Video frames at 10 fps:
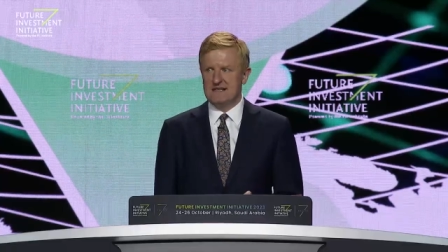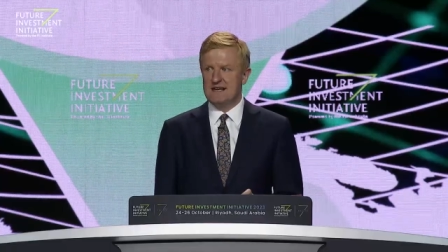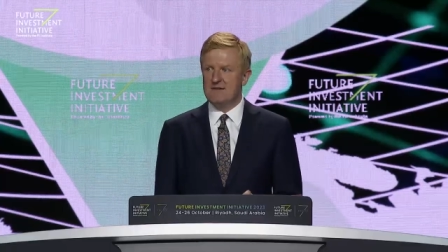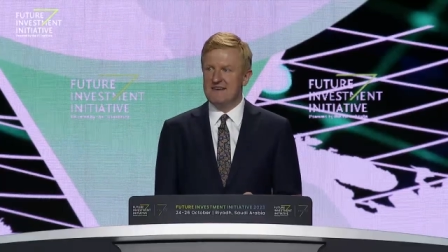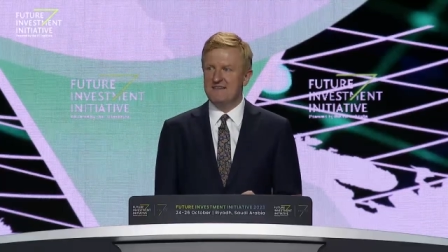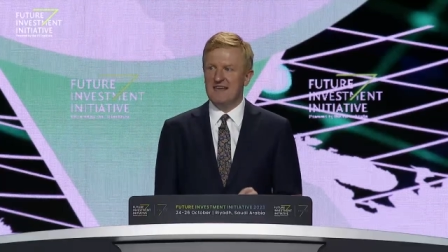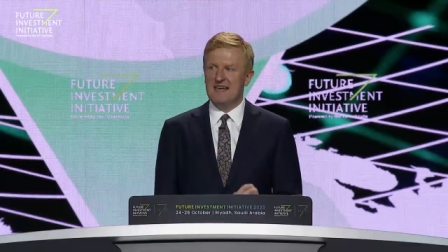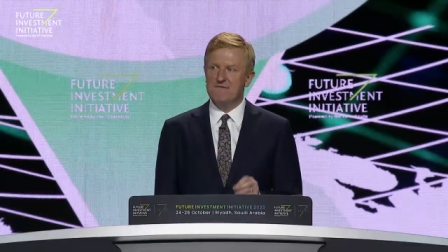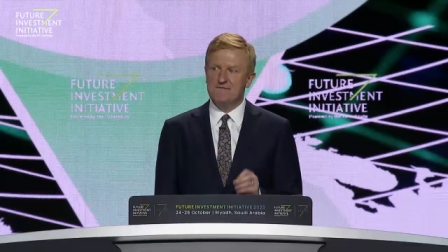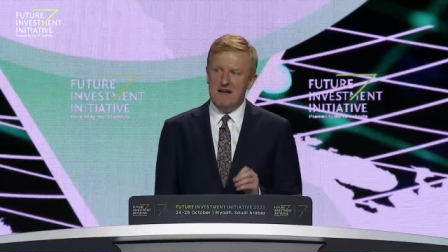there is
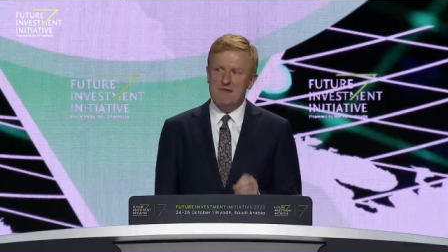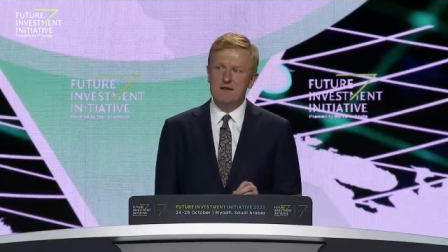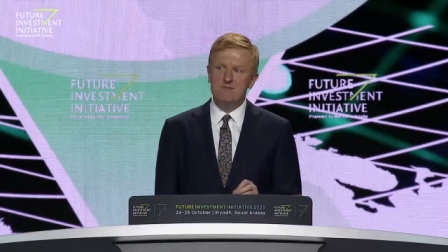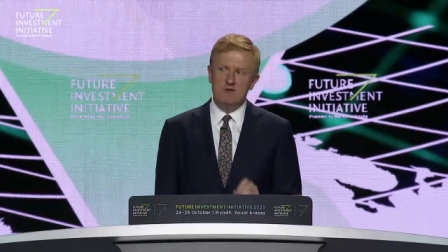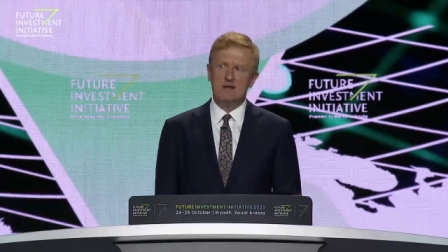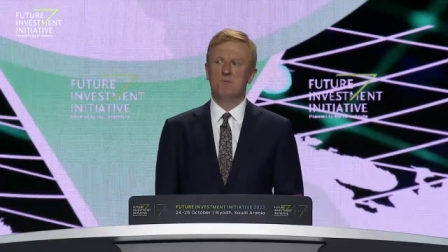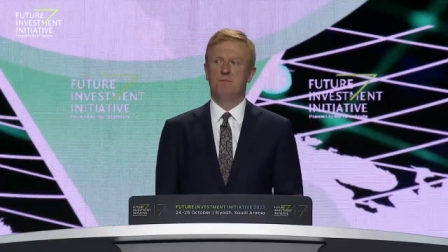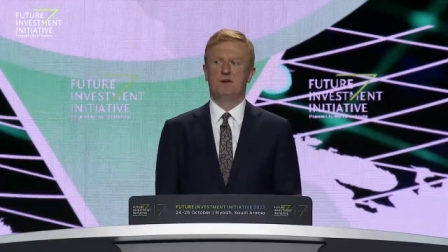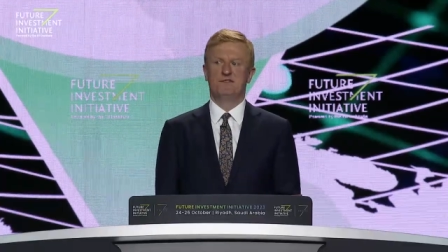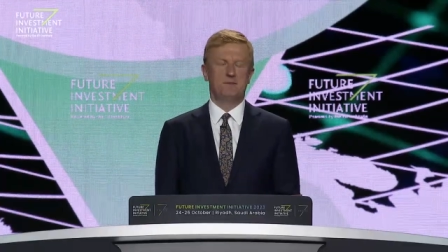a very real
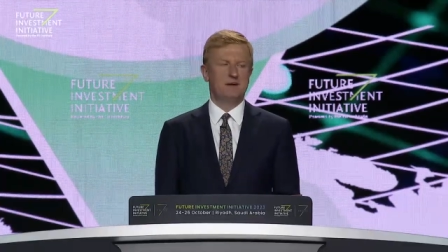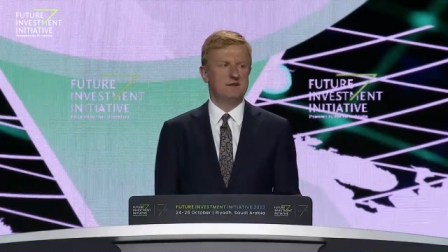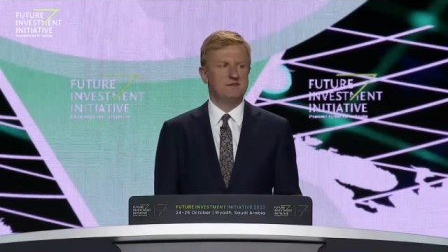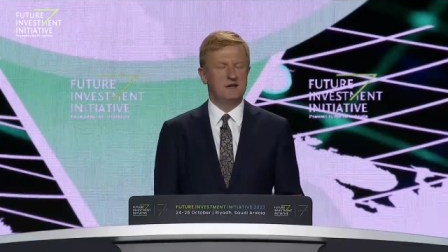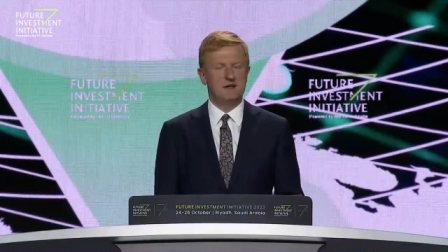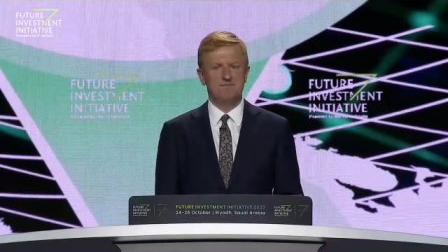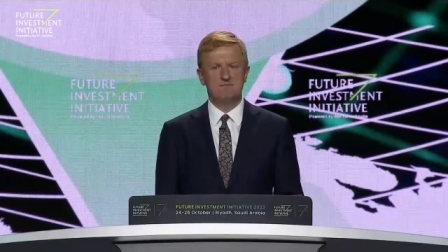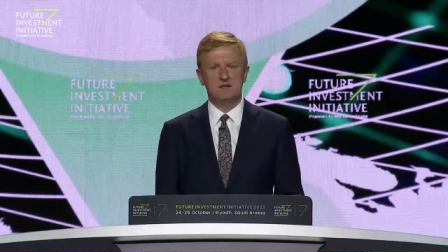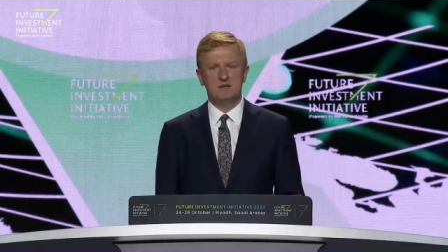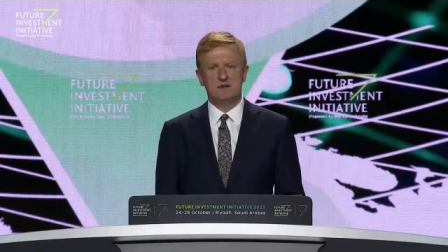possibility
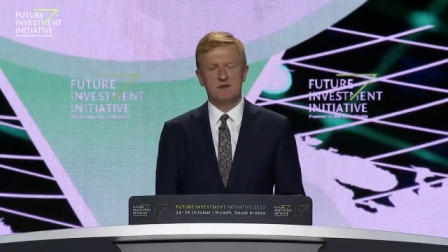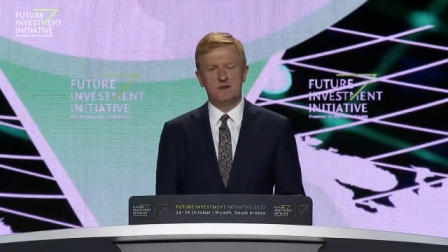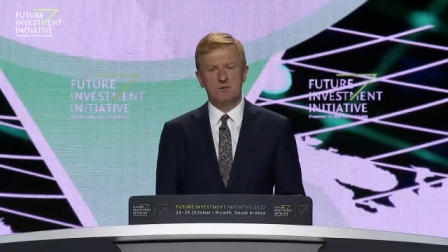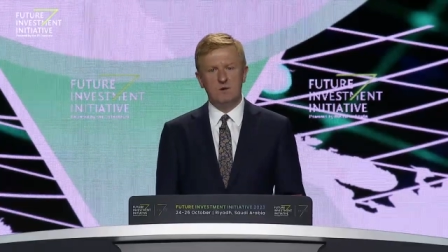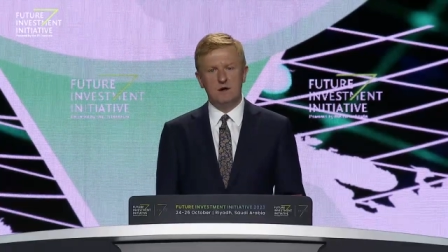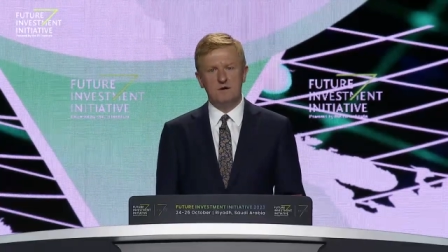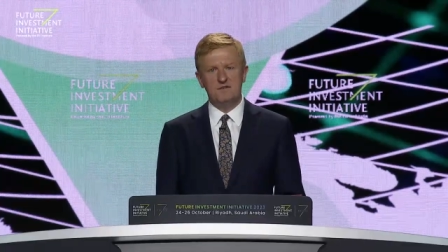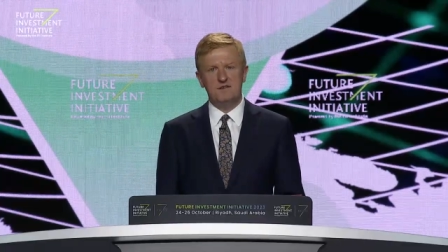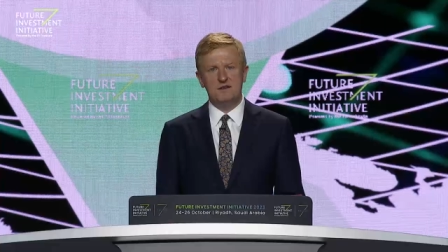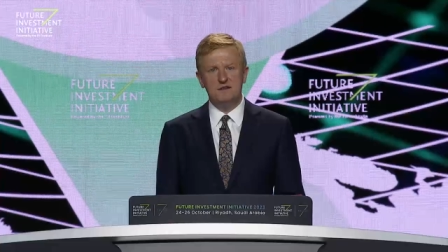that the
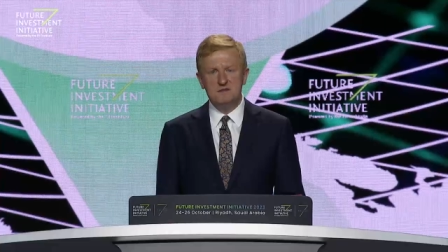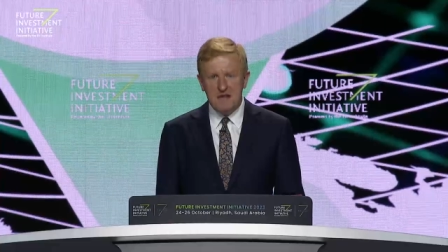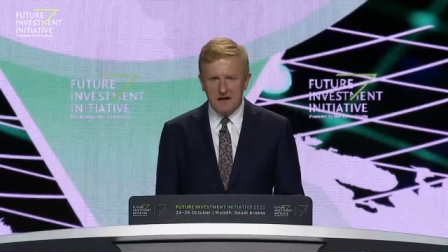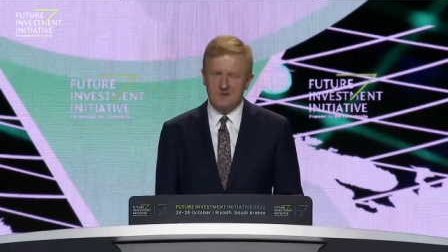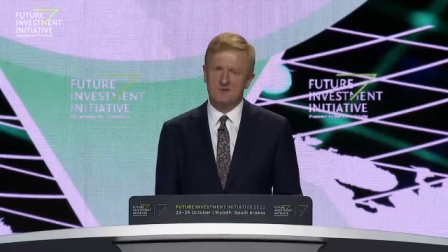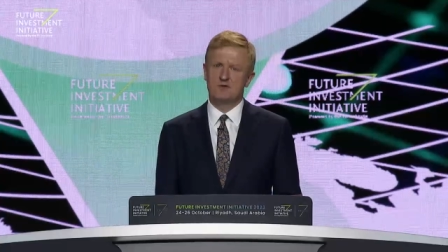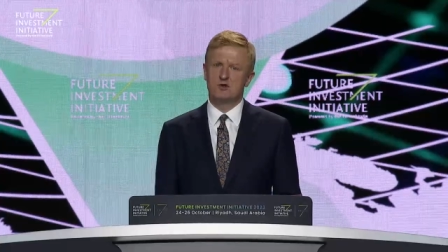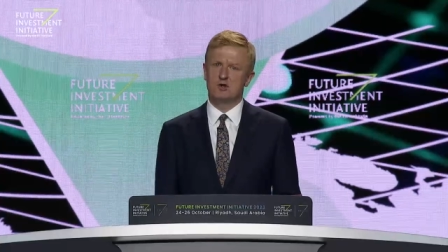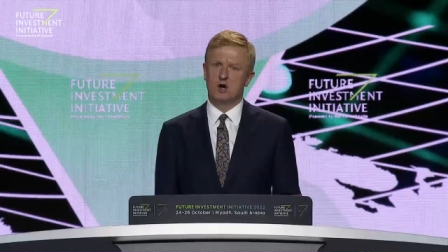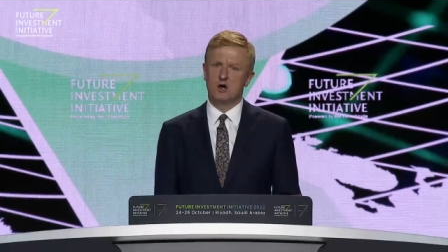world's next
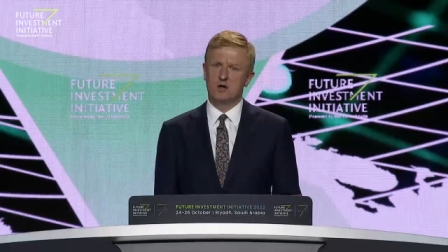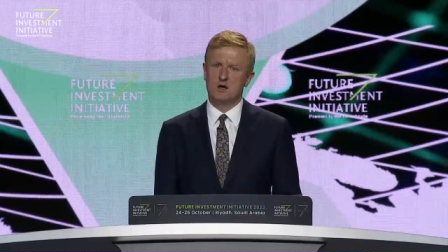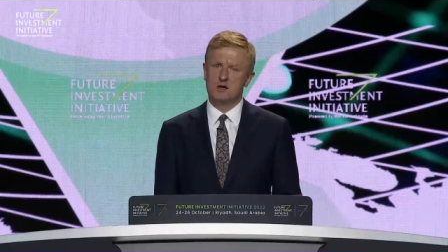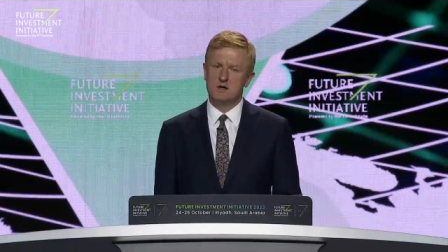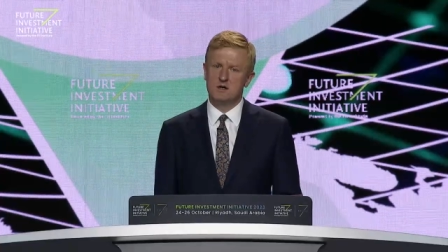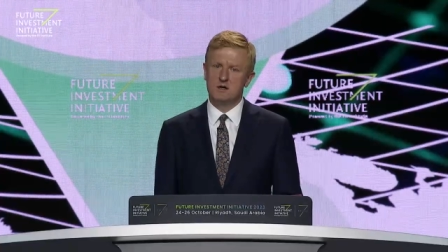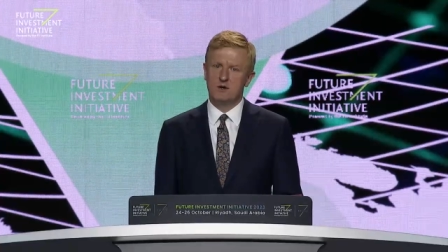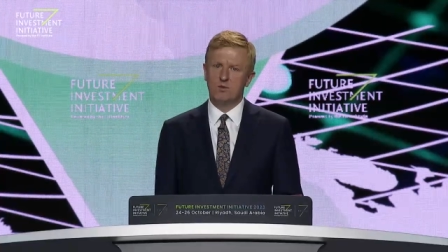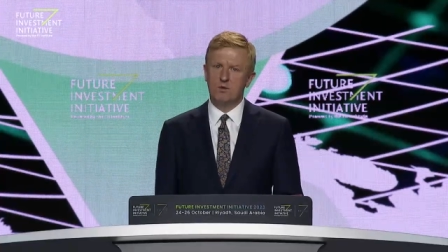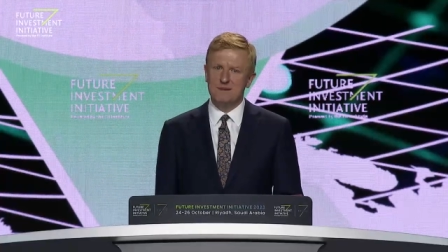shock
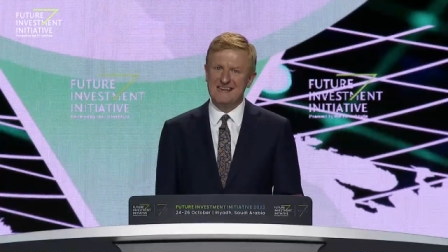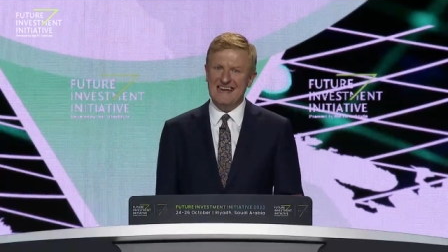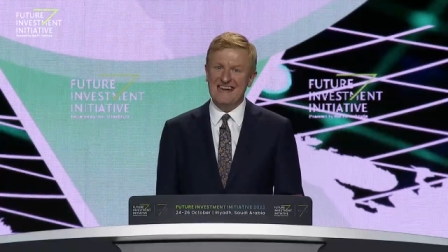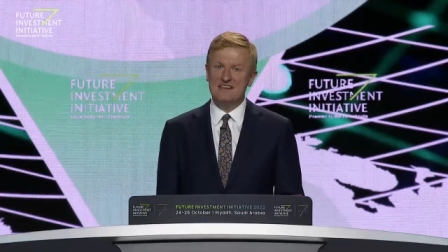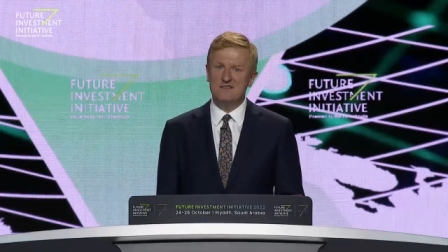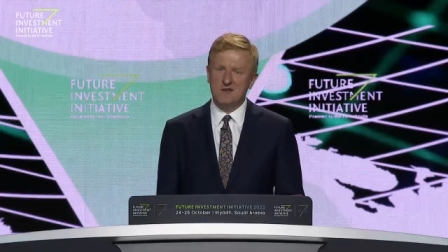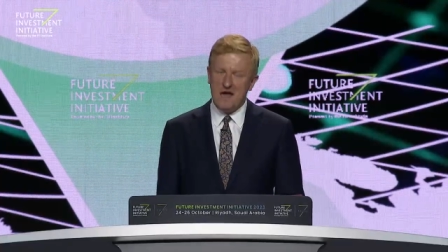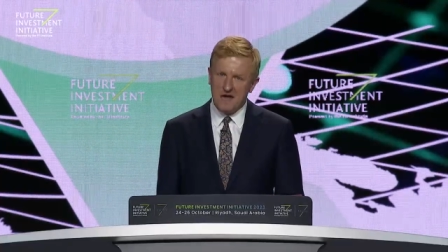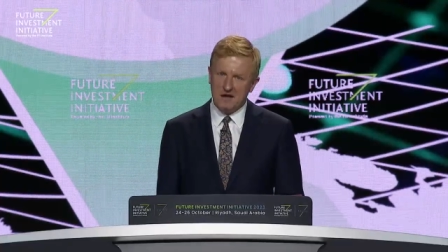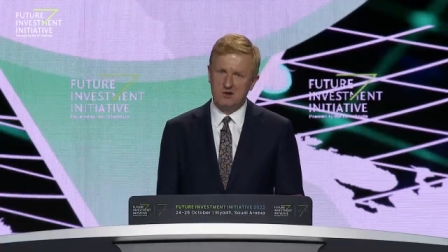will be a
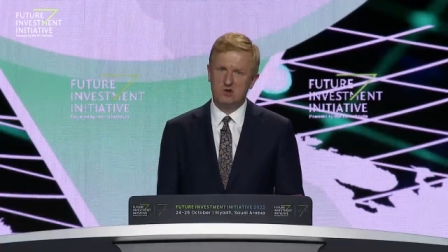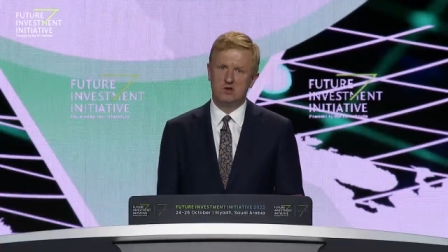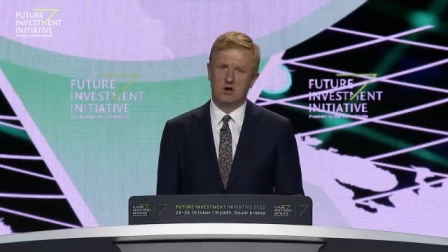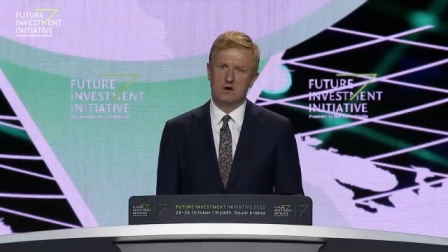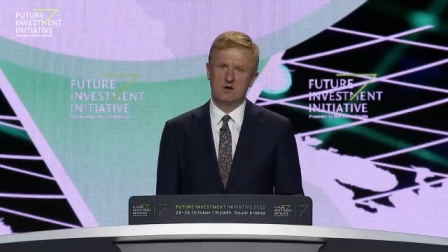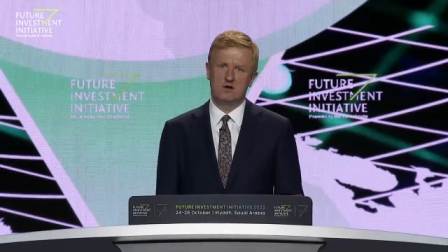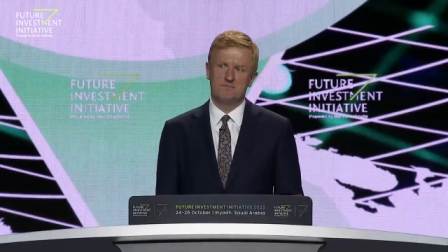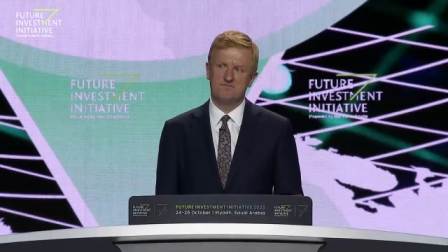tech shock.